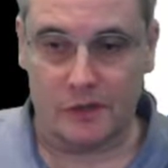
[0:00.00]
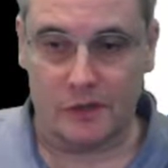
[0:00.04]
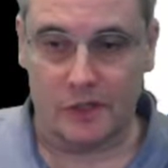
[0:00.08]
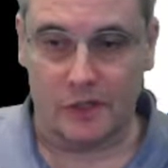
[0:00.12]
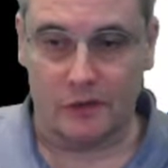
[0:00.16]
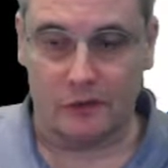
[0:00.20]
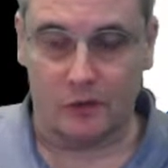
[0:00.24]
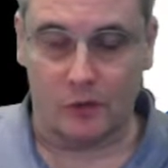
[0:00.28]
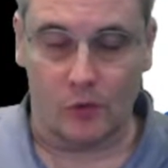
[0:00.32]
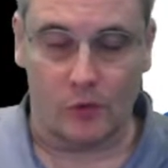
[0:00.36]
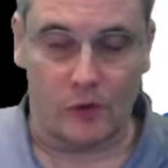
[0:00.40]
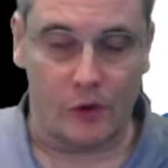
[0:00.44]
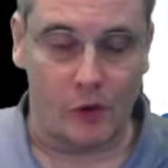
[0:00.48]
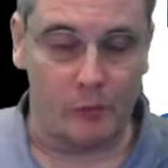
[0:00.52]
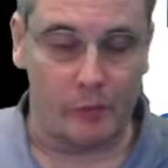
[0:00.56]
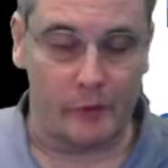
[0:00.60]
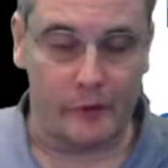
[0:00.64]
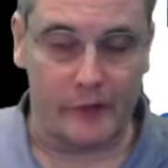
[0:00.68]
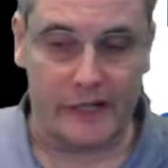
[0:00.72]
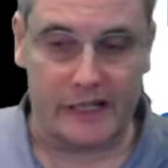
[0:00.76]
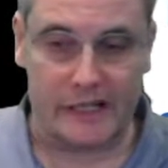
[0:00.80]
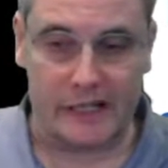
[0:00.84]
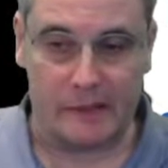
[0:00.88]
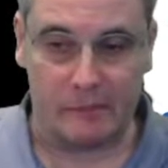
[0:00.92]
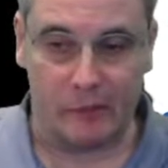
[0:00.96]
or
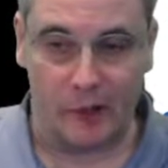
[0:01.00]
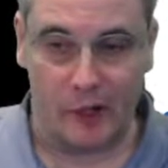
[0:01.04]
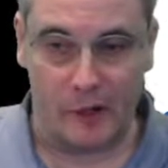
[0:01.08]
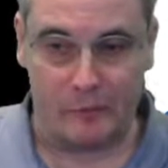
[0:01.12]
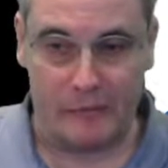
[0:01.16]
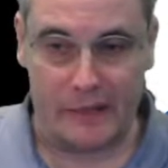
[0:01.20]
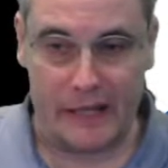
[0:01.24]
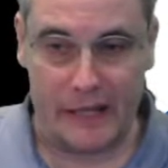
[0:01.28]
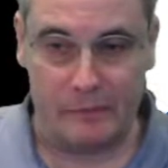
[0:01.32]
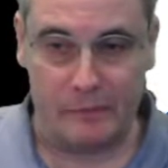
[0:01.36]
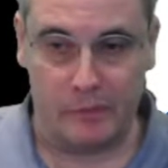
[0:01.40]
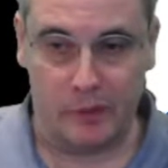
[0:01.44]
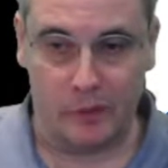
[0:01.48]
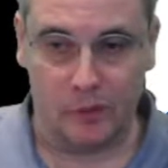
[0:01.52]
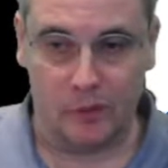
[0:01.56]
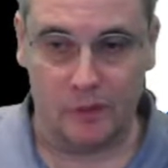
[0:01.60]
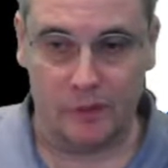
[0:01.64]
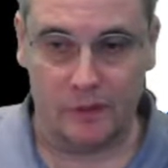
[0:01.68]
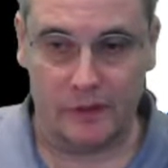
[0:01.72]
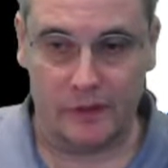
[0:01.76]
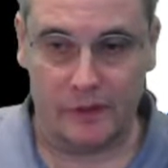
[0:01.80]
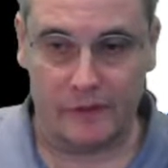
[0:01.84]
operated by people,